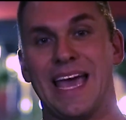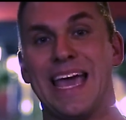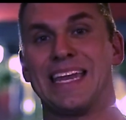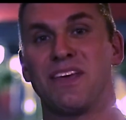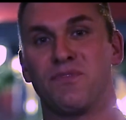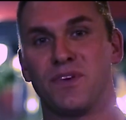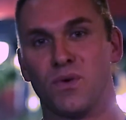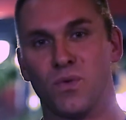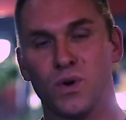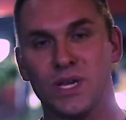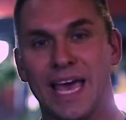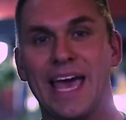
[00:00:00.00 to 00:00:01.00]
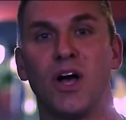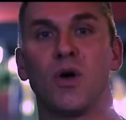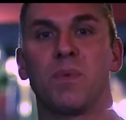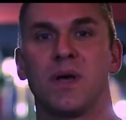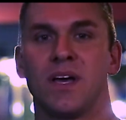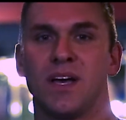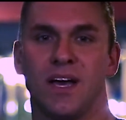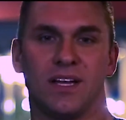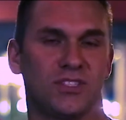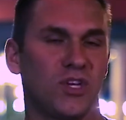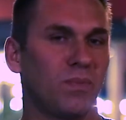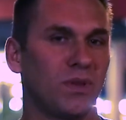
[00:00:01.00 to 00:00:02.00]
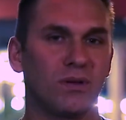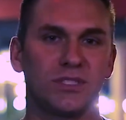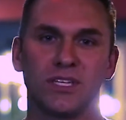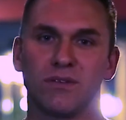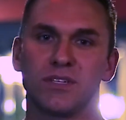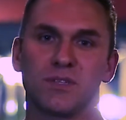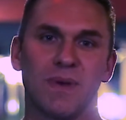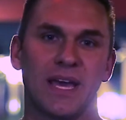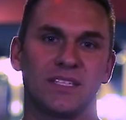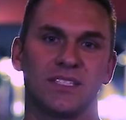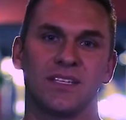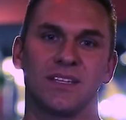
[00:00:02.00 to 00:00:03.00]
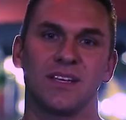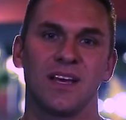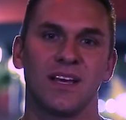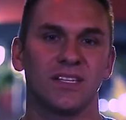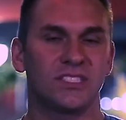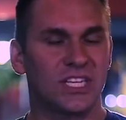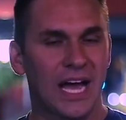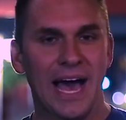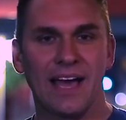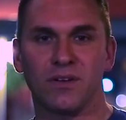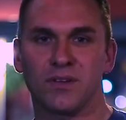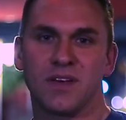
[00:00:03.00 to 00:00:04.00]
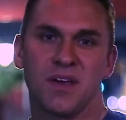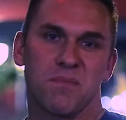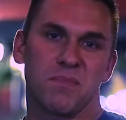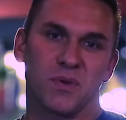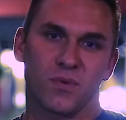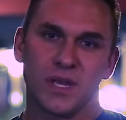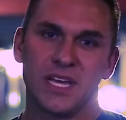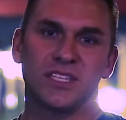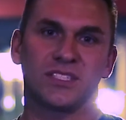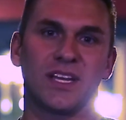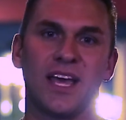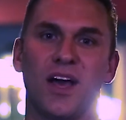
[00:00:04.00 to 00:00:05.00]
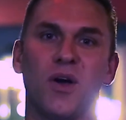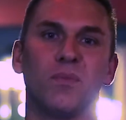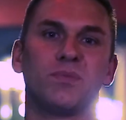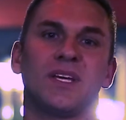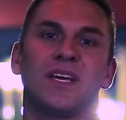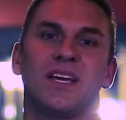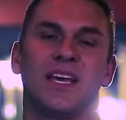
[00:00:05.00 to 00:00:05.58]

and if it would help a Tupelo Children's Mansion child be reached and helped,